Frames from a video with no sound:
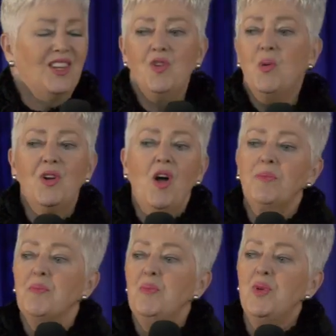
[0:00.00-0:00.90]
you are
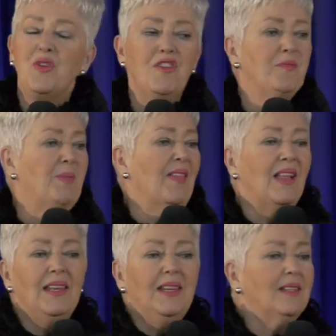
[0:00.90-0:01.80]
not moved by
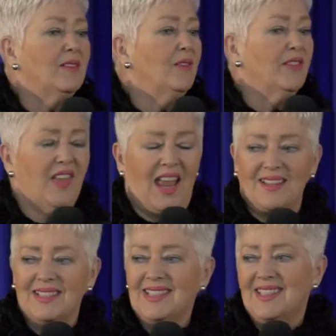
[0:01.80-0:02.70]
the little
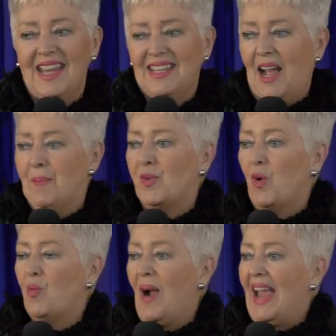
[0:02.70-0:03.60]
things that come
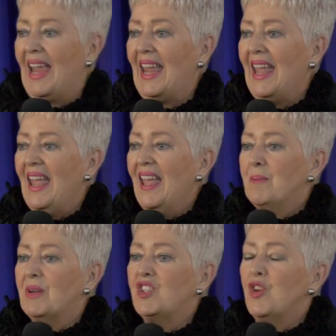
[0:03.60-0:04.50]
your way,
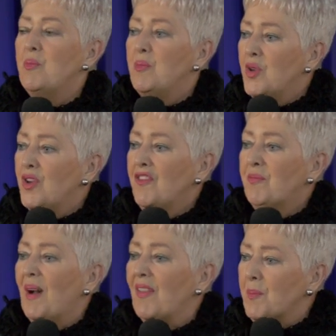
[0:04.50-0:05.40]
but you
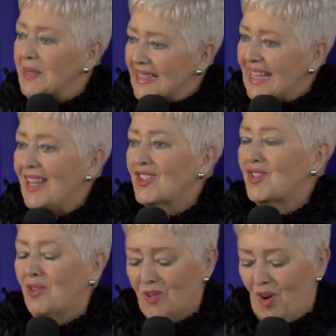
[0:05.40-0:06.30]
move by the
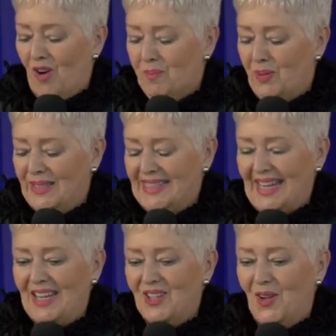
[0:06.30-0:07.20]
potential God puts
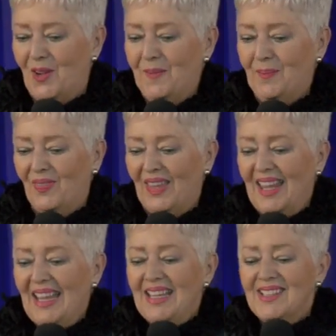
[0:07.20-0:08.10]
in you.
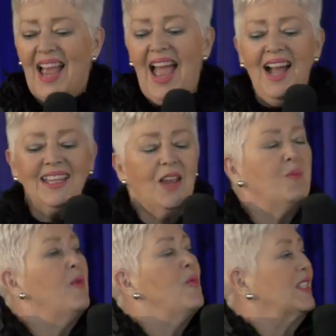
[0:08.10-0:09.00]
So, how
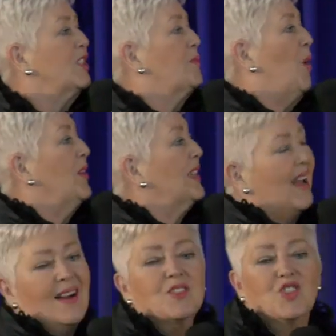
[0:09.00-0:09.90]
can we respond
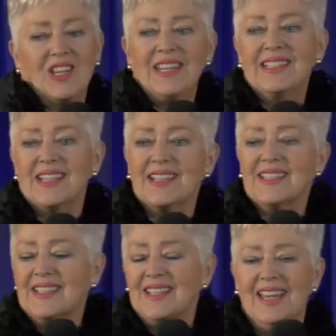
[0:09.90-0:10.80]
like
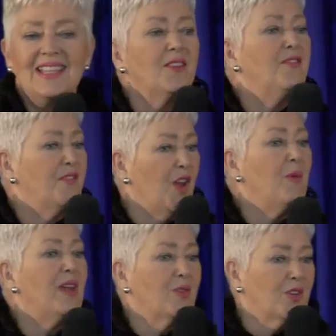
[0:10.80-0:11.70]
Jesus? Is a
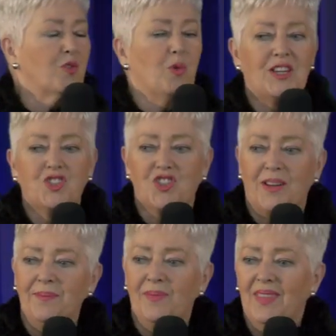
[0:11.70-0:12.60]
very good
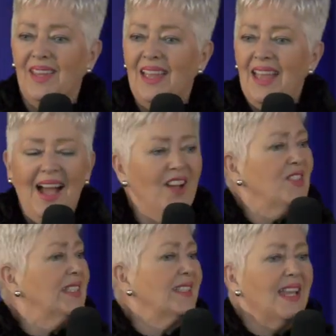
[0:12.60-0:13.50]
question. I just